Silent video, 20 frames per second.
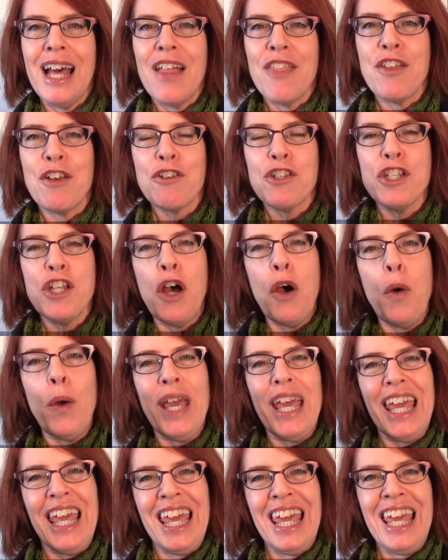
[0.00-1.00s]
there's no
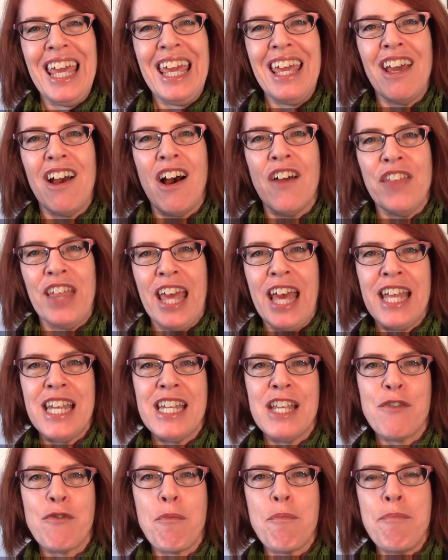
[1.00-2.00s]
E on the
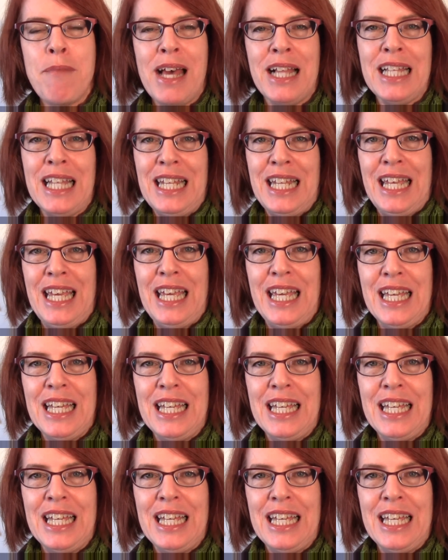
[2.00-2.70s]
end of Melanie.